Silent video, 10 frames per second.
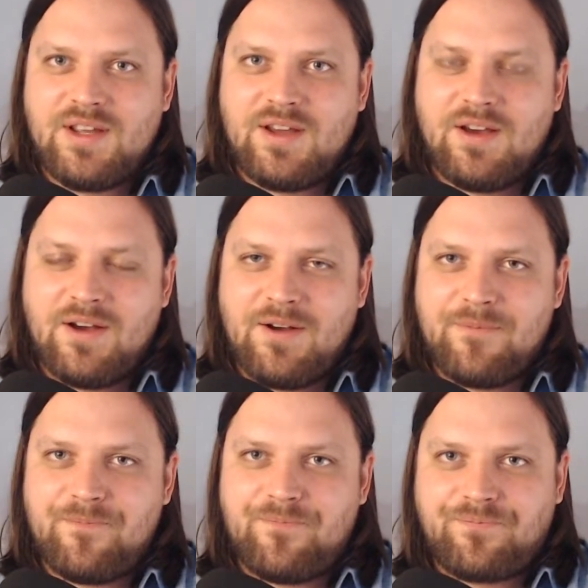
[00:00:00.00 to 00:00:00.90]

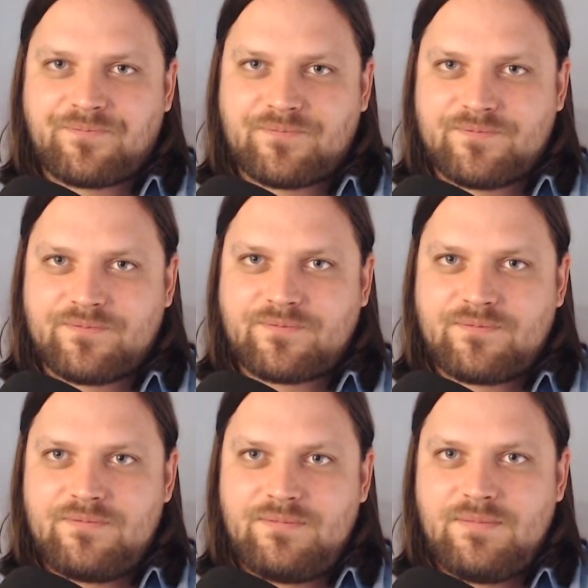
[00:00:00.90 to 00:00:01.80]

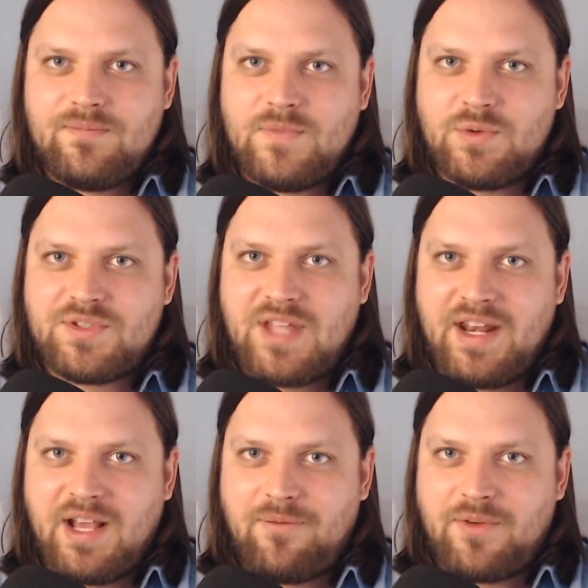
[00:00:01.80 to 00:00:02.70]
was
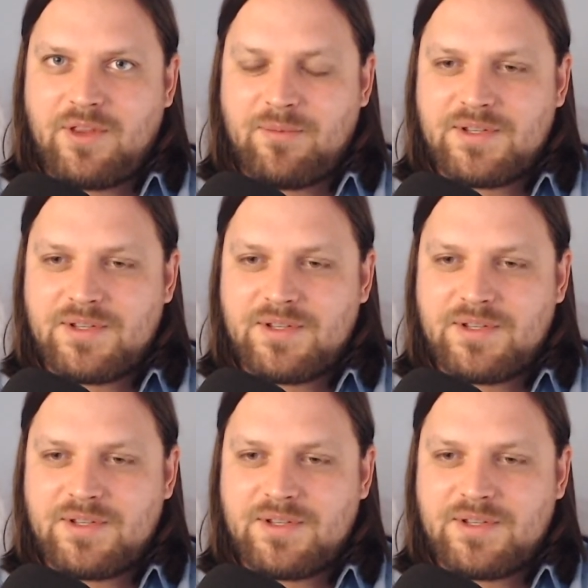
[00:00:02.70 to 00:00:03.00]
standing up for them,